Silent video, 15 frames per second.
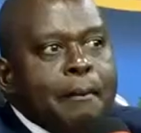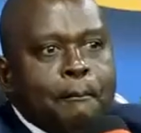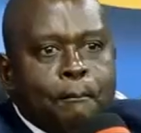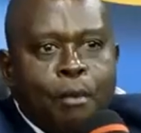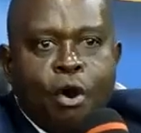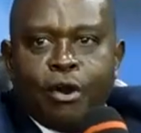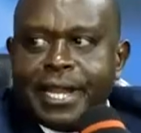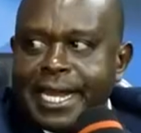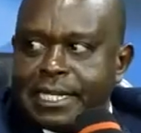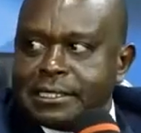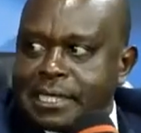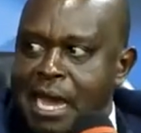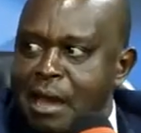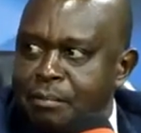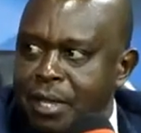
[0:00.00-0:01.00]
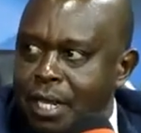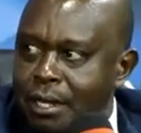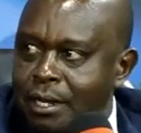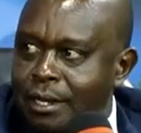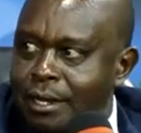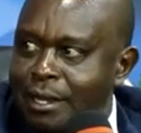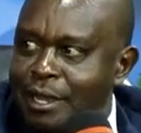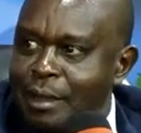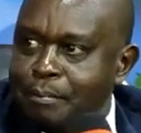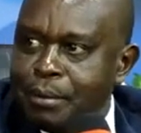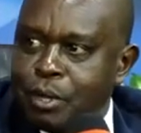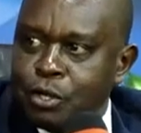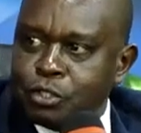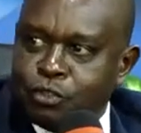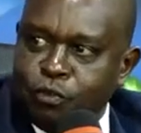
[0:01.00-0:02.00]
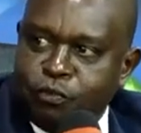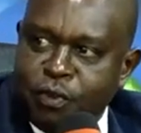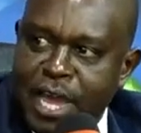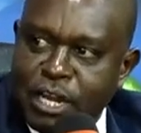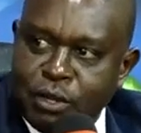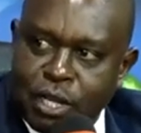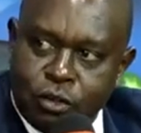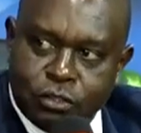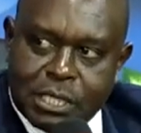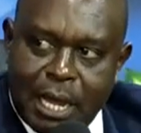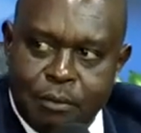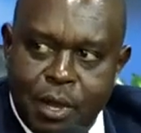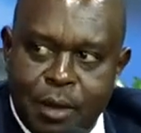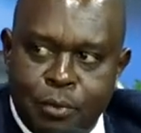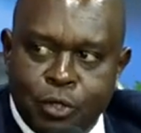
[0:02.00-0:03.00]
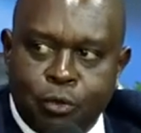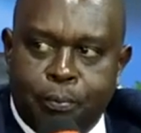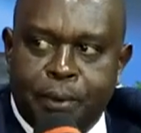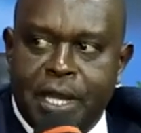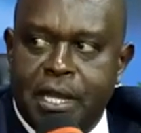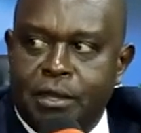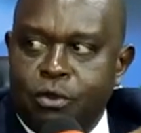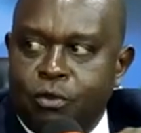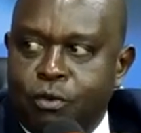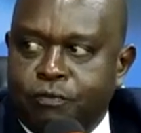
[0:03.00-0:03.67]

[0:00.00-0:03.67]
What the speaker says: more debts come in, because you find you are not able to pay